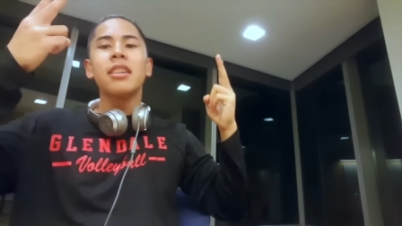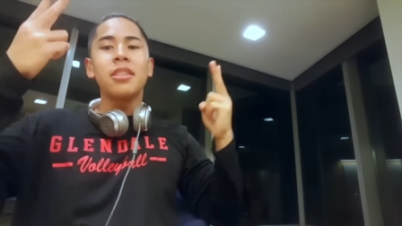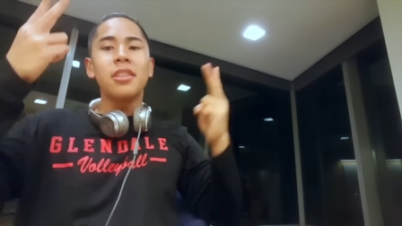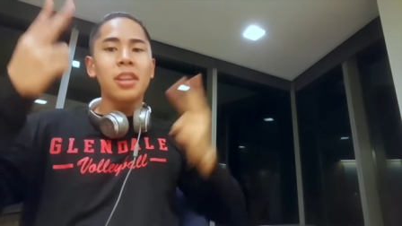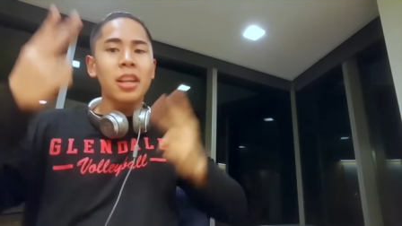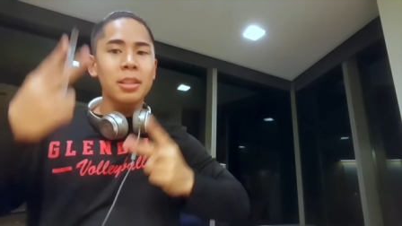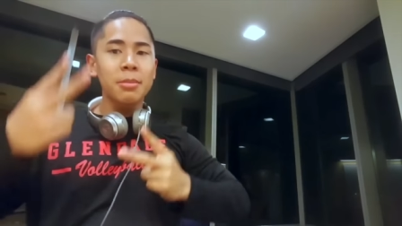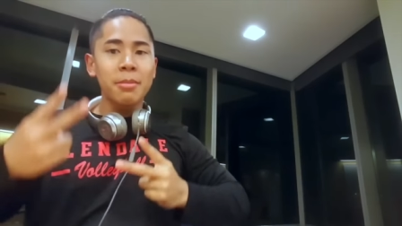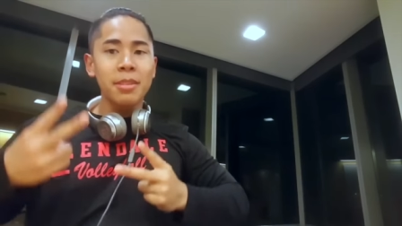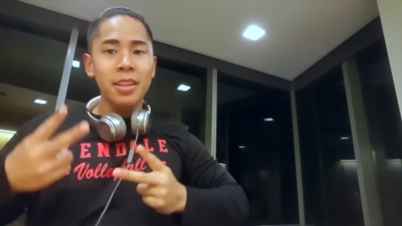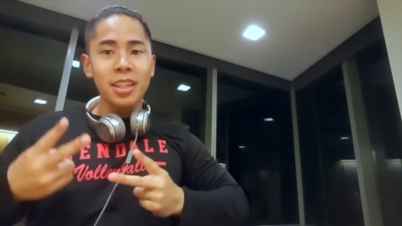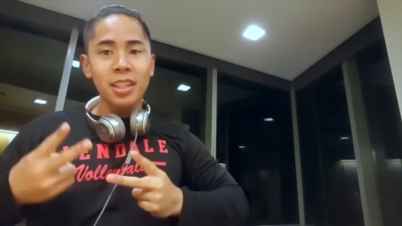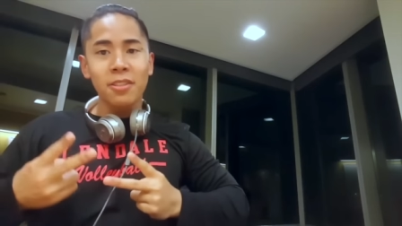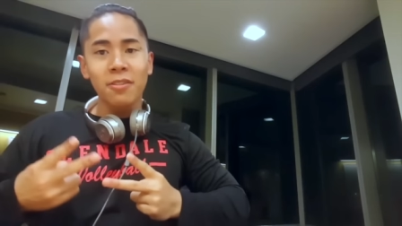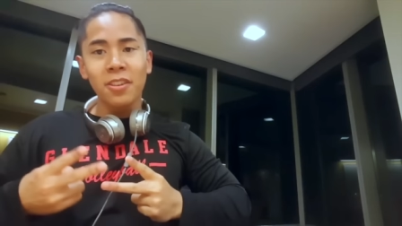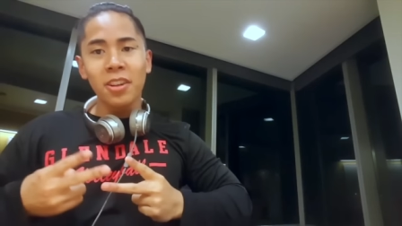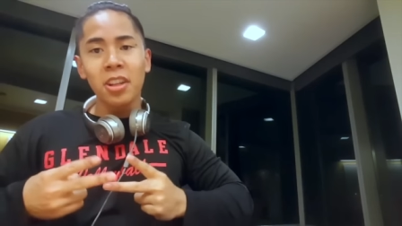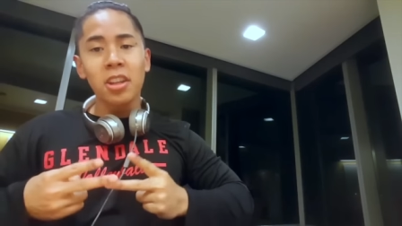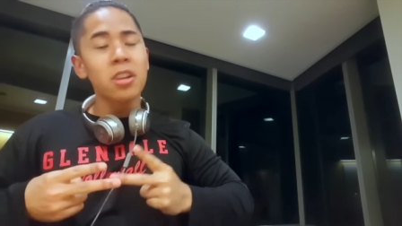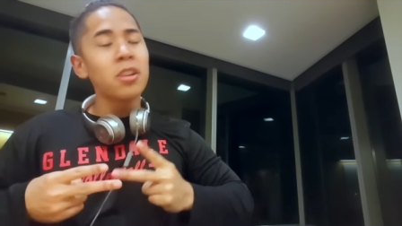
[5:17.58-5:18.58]
See you guys in my next
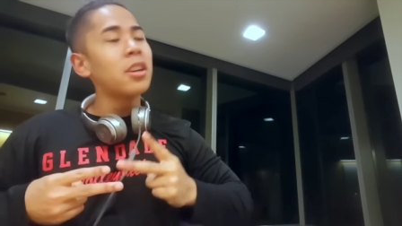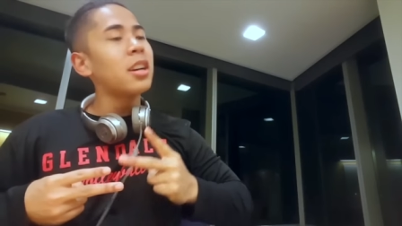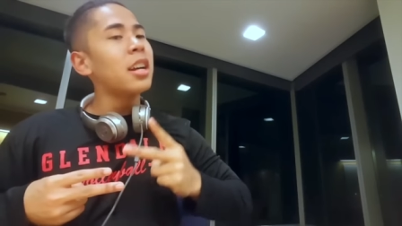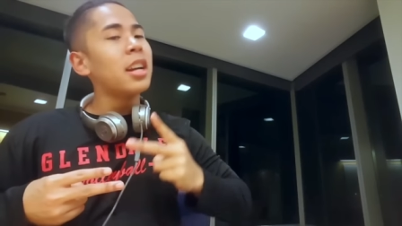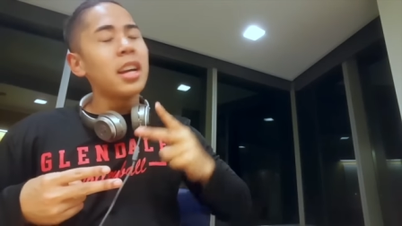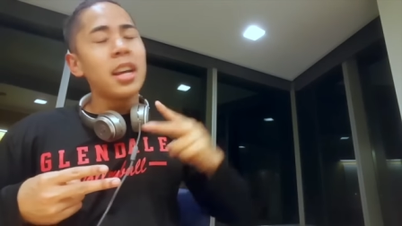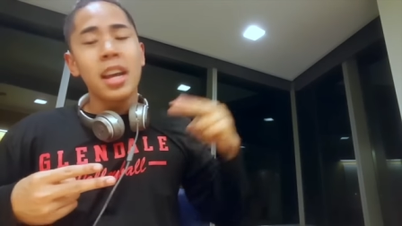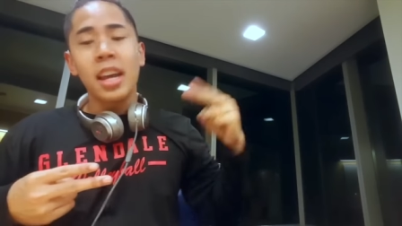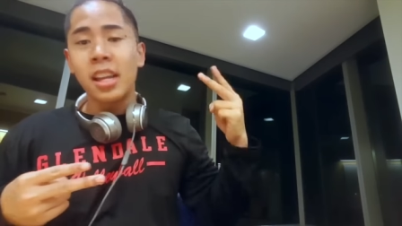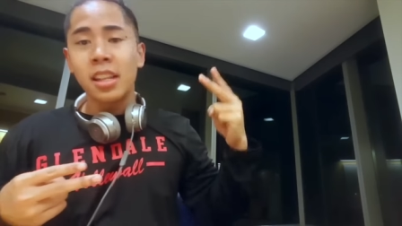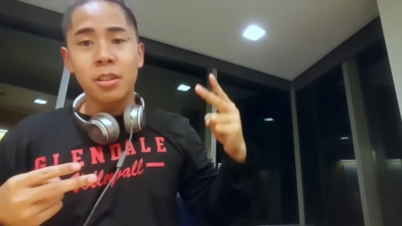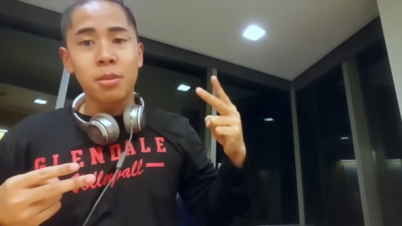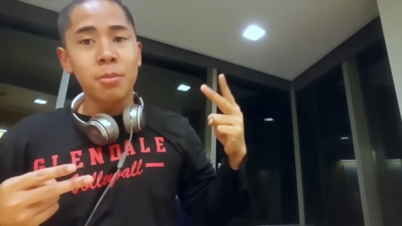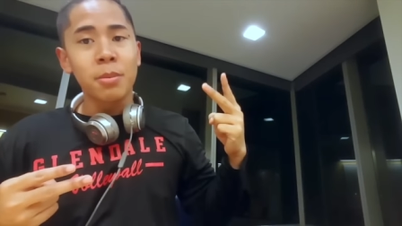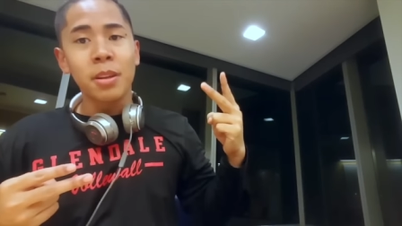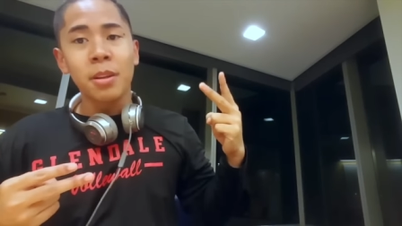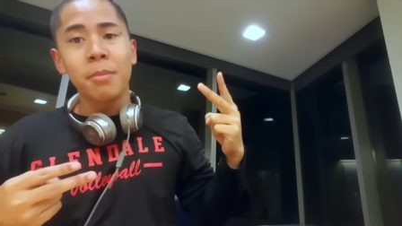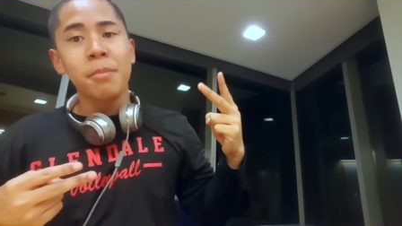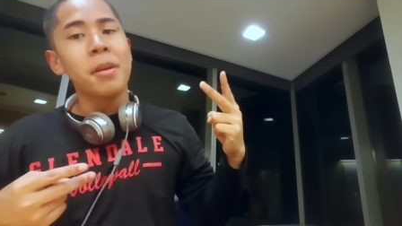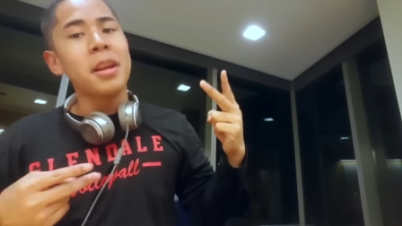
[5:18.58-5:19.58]
video. And it's
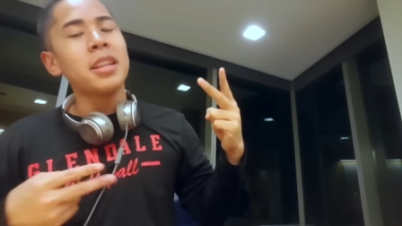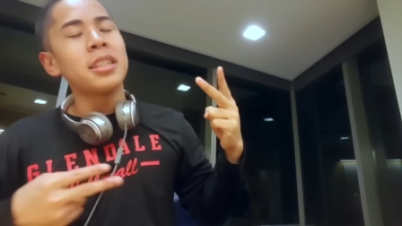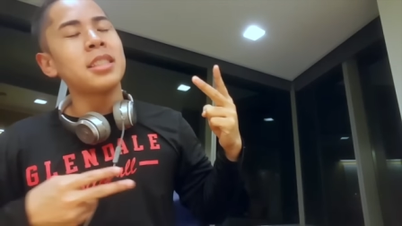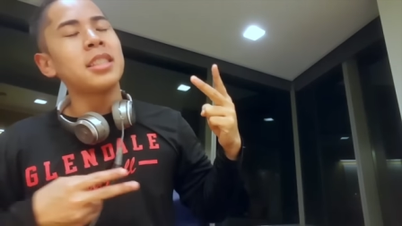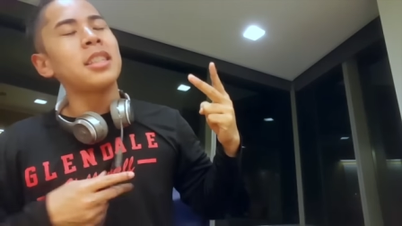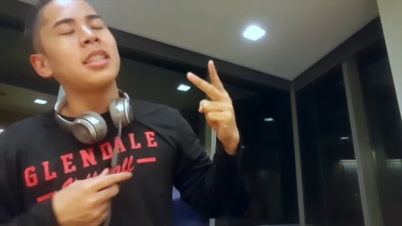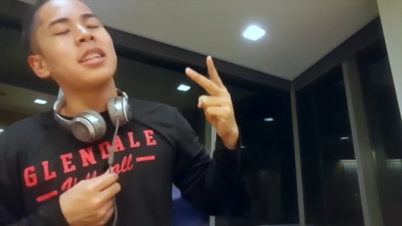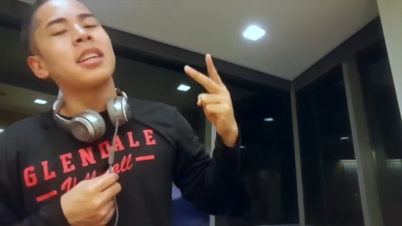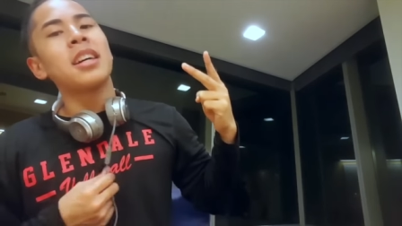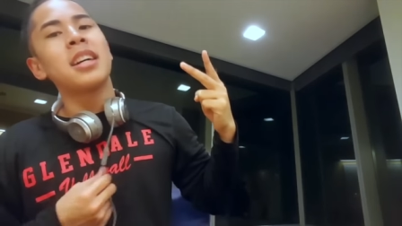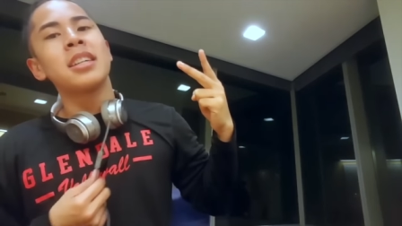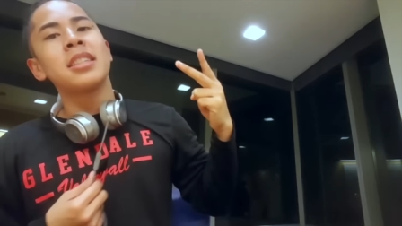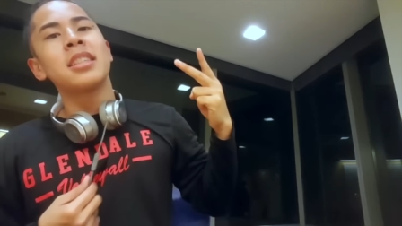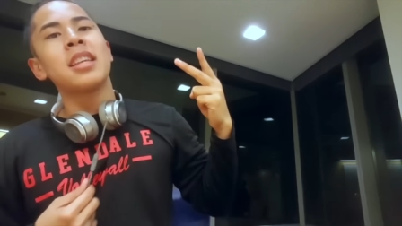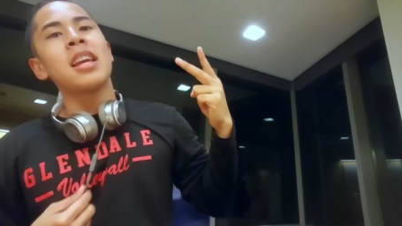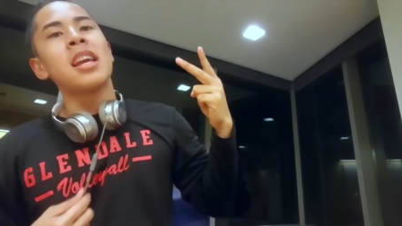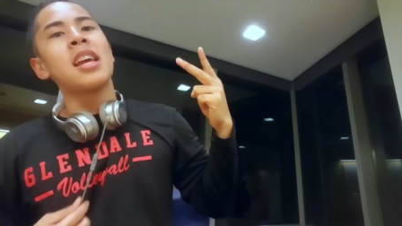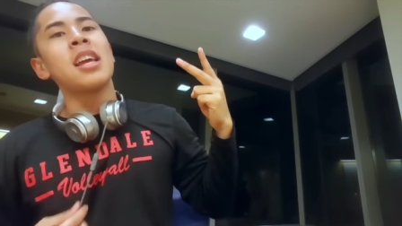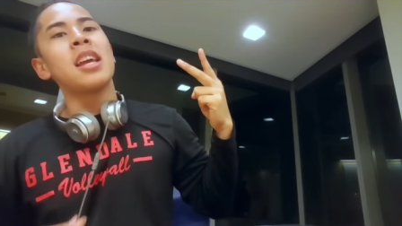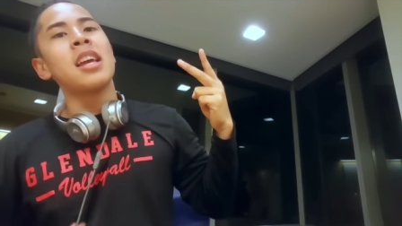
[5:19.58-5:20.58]
been amazing, guys.
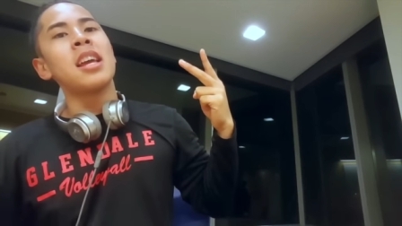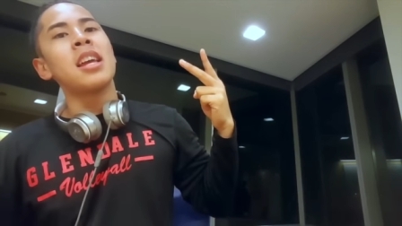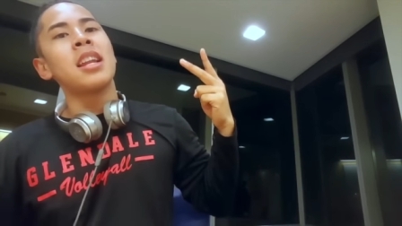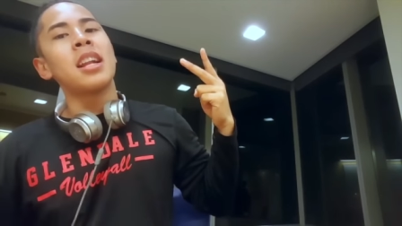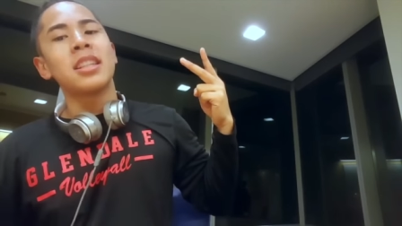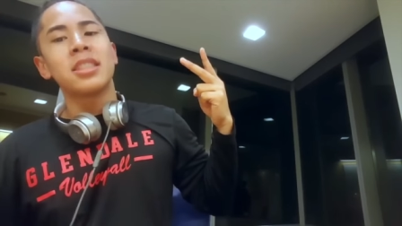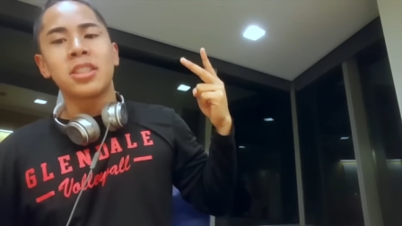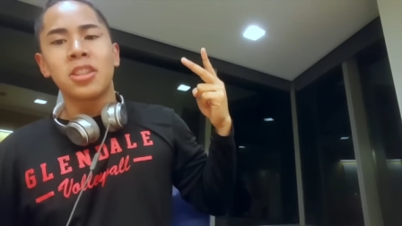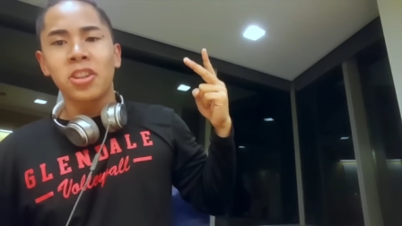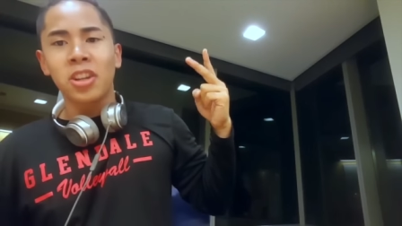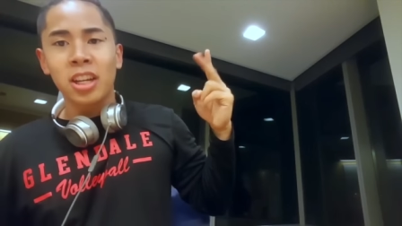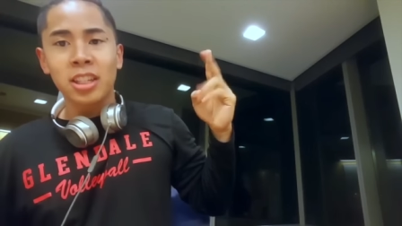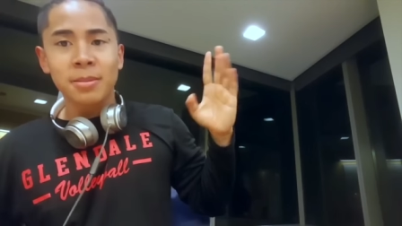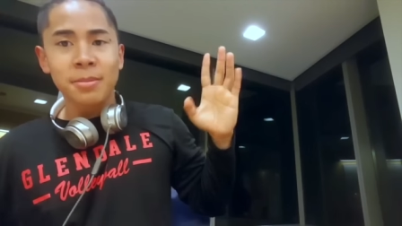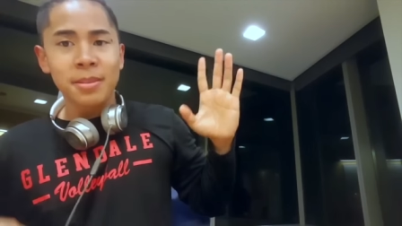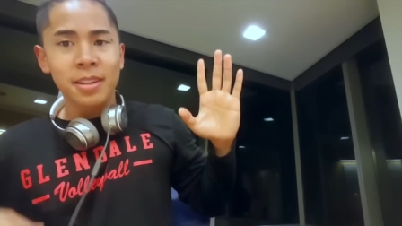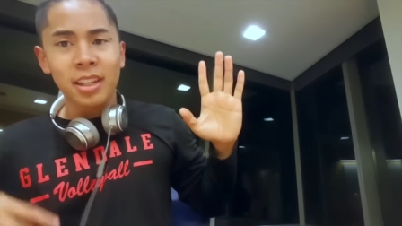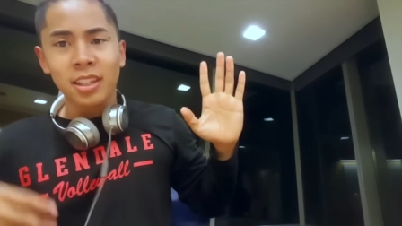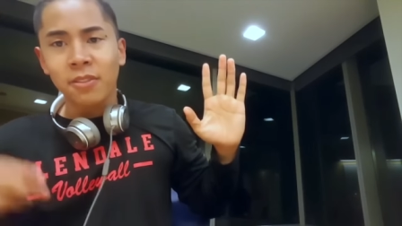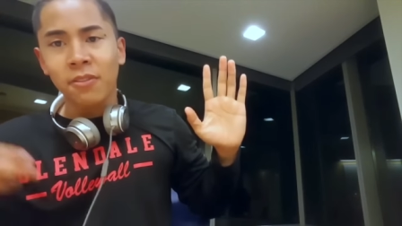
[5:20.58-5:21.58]
And I'll see you guys
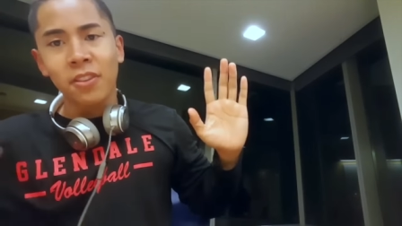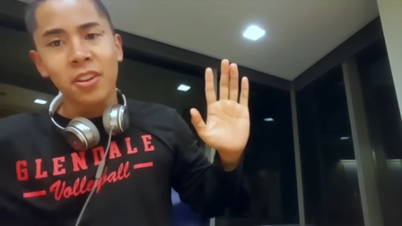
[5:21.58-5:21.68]
in my next